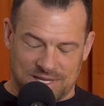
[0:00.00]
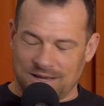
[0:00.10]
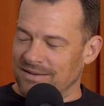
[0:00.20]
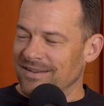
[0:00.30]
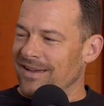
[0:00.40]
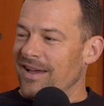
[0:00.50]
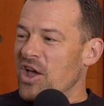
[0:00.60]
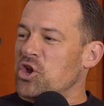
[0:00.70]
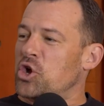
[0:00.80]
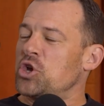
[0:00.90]
Yeah.
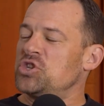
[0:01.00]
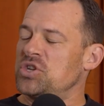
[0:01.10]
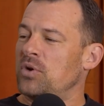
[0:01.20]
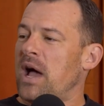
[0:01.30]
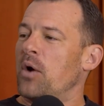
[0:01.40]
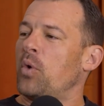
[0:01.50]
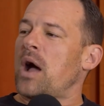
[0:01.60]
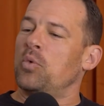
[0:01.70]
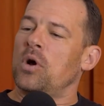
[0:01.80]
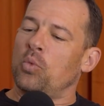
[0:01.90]
Could you,
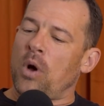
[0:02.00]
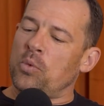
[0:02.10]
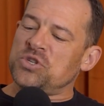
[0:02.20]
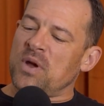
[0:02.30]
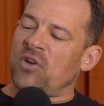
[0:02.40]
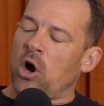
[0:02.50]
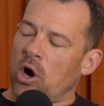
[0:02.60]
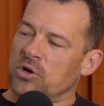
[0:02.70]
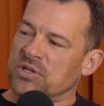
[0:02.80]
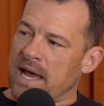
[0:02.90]
what would you have a
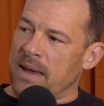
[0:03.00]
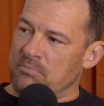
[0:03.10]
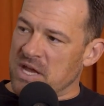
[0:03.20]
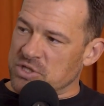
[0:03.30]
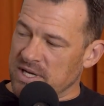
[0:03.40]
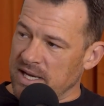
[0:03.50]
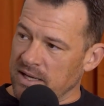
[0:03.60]
harder time mentioning?